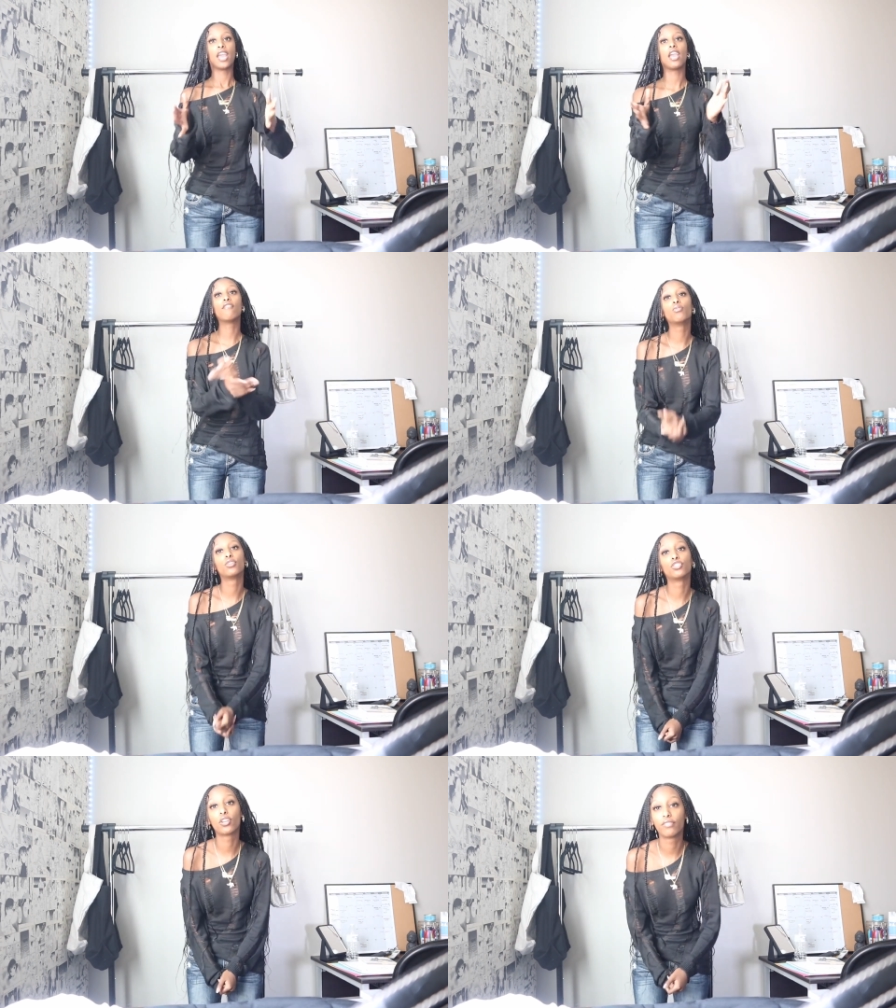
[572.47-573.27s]
If you
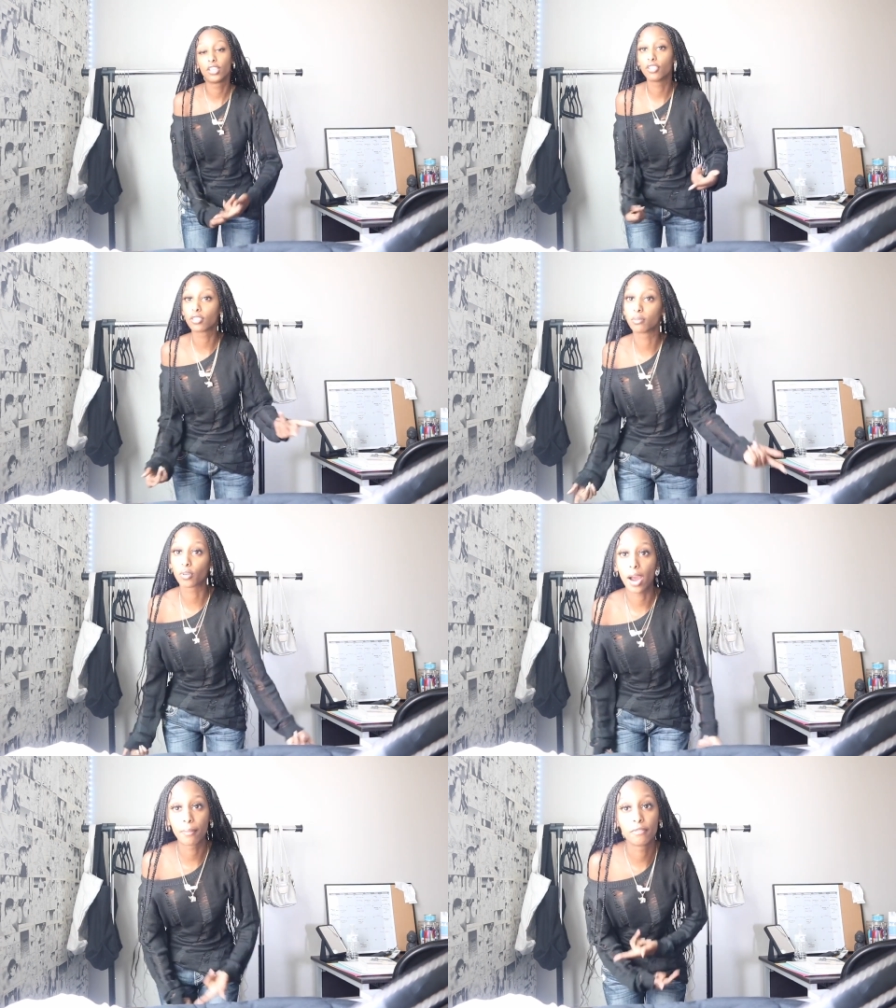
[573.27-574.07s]
enjoyed the video,
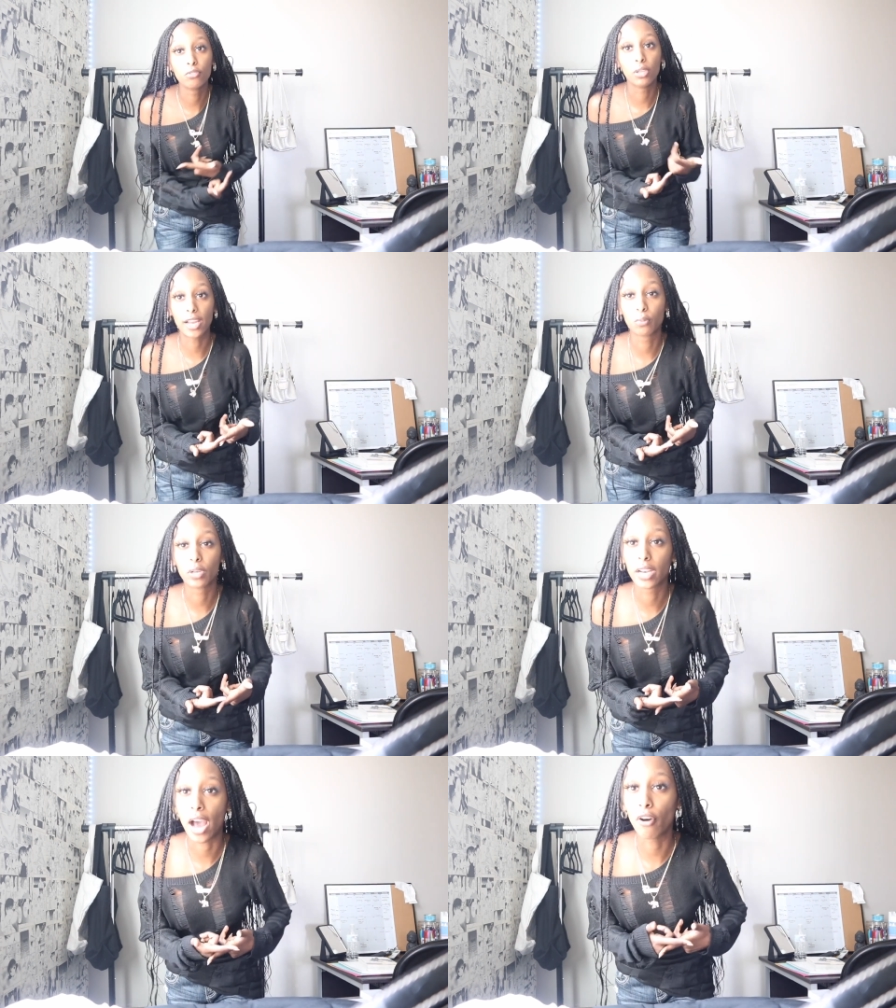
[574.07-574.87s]
subscribe. If you liked
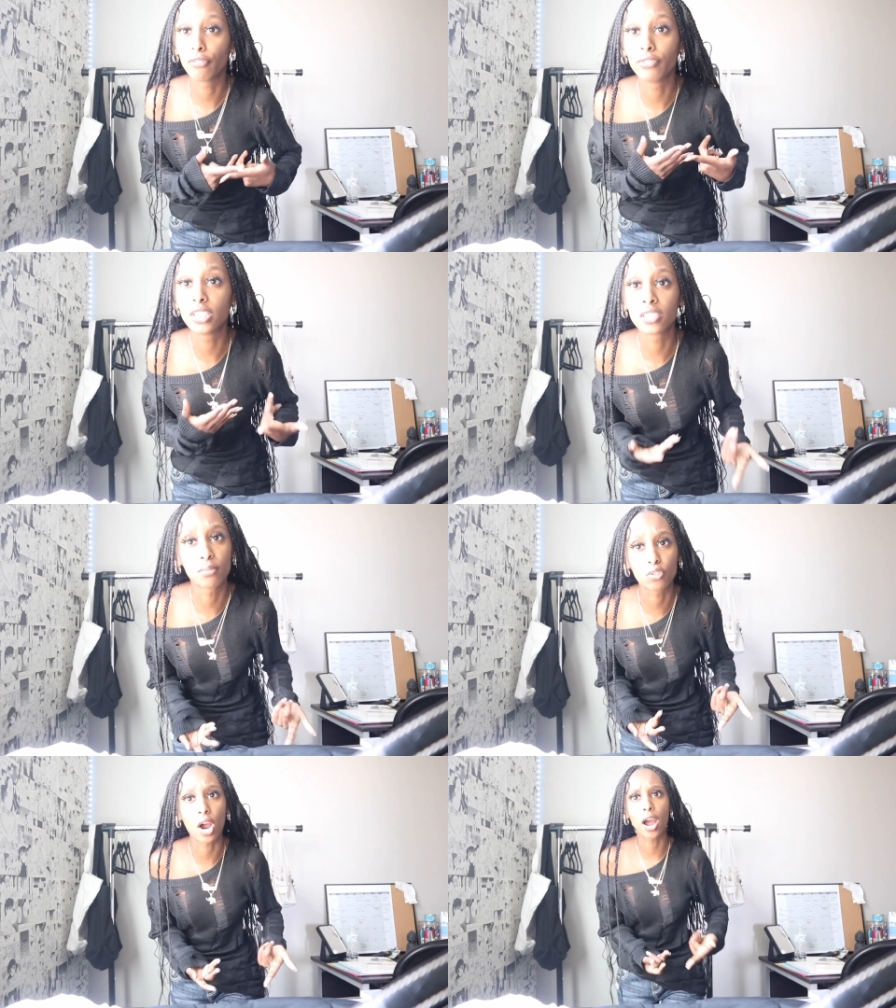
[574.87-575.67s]
one of the outfits,
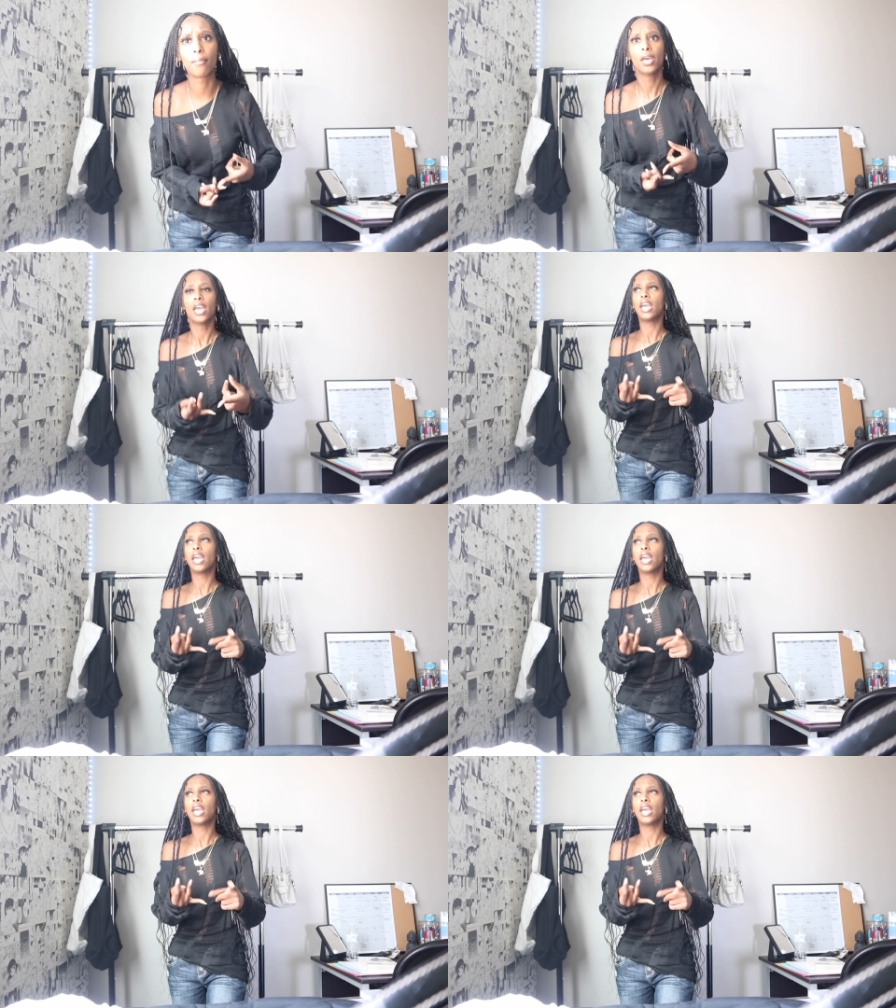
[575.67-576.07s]
subscribe.